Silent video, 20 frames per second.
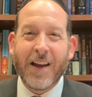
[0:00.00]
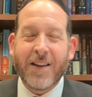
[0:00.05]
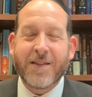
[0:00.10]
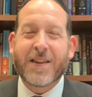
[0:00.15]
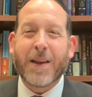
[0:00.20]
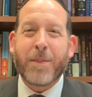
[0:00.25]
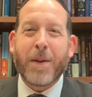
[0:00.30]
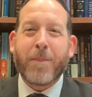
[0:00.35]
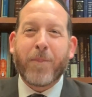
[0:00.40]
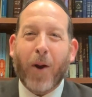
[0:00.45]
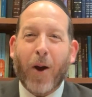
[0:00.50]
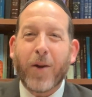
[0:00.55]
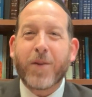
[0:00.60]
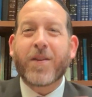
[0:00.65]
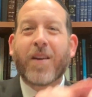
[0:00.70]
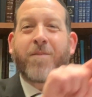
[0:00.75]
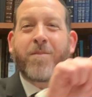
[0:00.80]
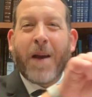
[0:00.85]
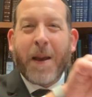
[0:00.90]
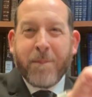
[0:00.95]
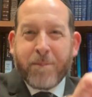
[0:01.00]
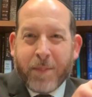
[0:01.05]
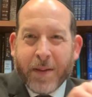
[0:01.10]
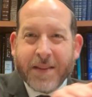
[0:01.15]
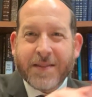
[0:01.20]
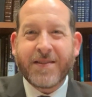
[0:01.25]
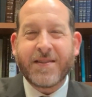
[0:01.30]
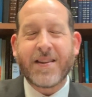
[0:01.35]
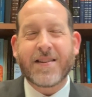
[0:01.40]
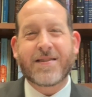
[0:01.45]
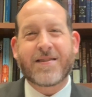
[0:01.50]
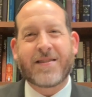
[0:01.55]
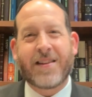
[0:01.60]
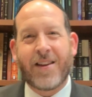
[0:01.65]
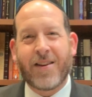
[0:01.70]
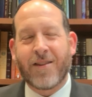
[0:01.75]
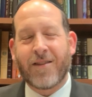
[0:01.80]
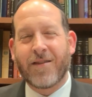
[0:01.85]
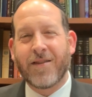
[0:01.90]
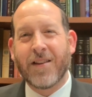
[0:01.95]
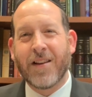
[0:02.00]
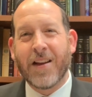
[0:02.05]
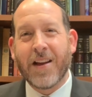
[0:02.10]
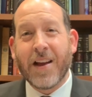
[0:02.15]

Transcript: to be part of my business deal,